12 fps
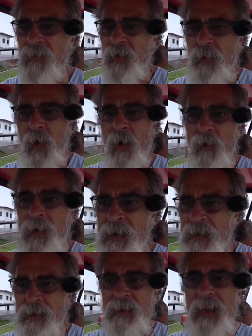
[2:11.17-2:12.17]
throw
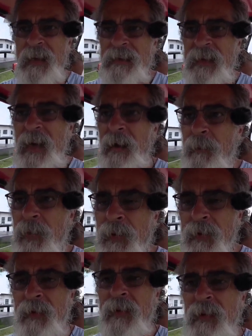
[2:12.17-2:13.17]
these things up.
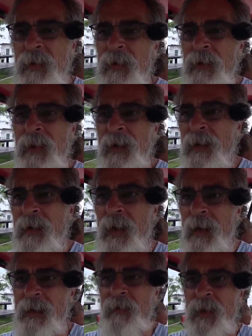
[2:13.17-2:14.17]
And
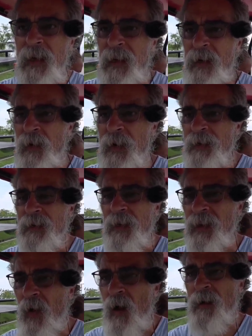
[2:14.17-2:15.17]
I give a lot of credit to
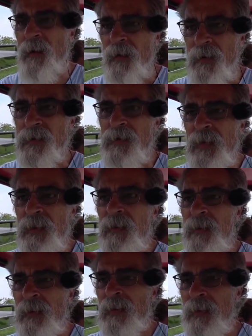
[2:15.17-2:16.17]
the auditors
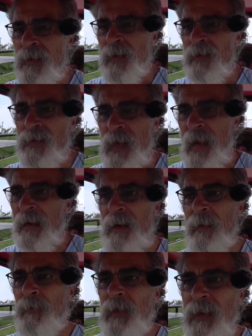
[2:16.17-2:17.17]
that are standing
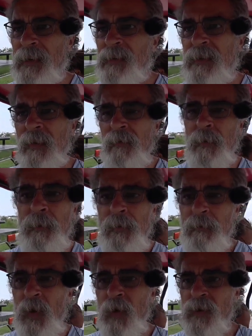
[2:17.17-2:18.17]
up to this. Some of them
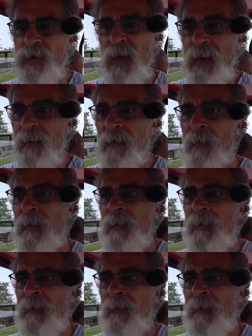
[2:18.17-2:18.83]
even go to jail.